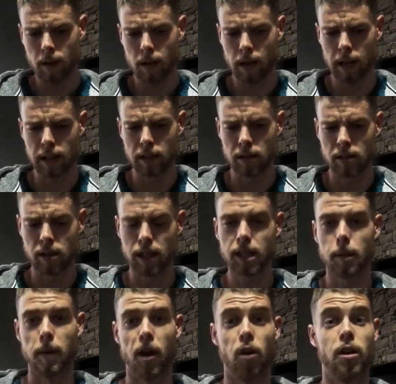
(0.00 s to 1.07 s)
And see,
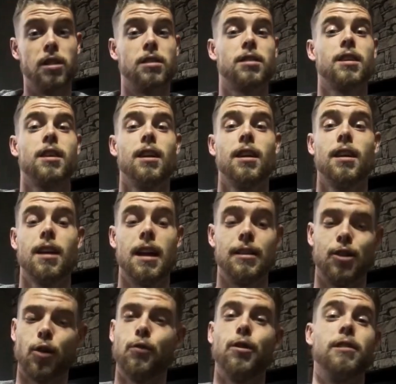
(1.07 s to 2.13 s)
to be honest,
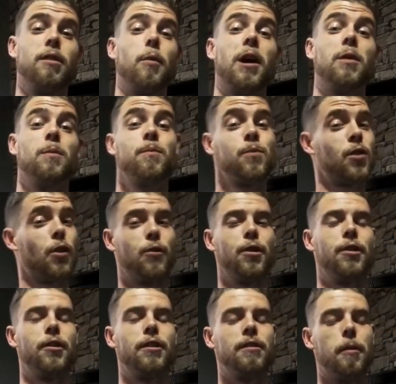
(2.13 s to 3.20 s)
done really,
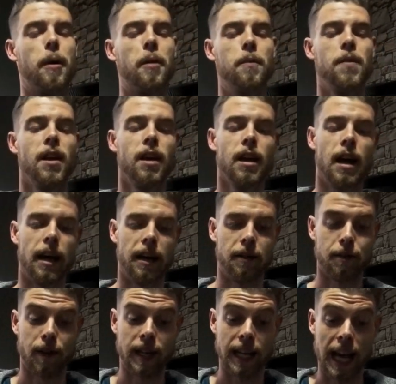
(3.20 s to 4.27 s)
really well. I didn't
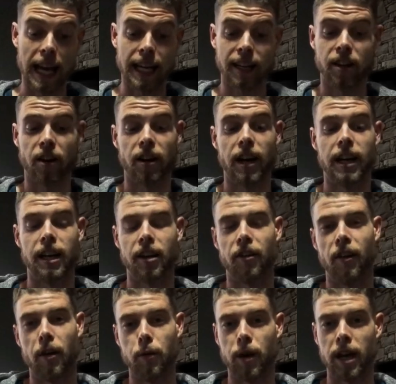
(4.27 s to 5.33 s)
find any dirt in and
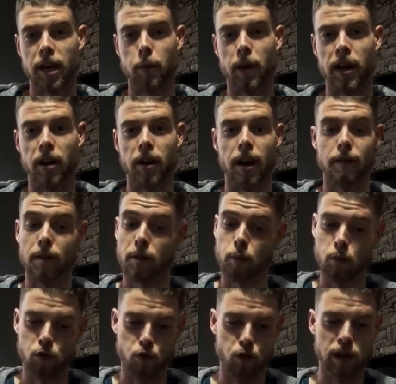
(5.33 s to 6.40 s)
around anywhere. Everything
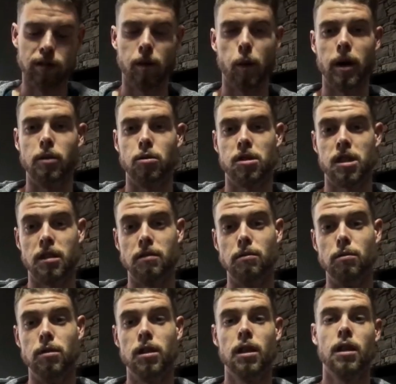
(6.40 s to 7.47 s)
was really well
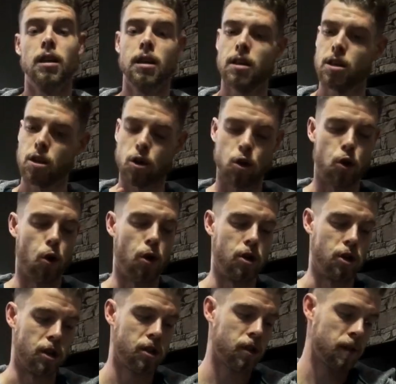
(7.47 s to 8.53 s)
sealed,
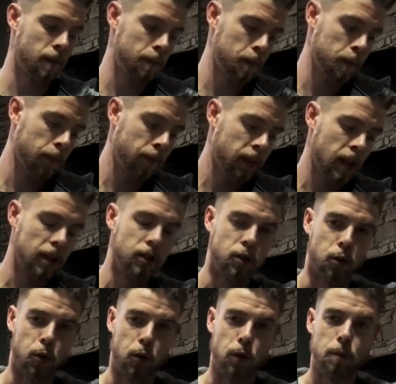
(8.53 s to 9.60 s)
gorgeous.
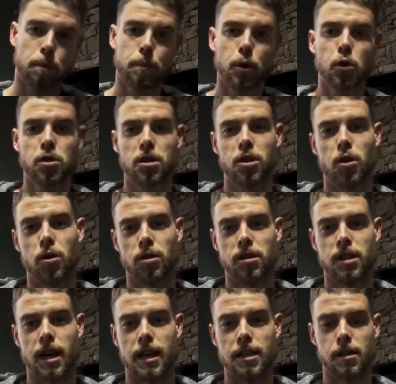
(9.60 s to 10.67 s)
So, pros and cons,
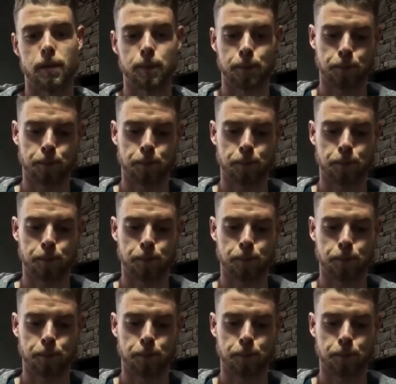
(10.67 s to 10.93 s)
guys.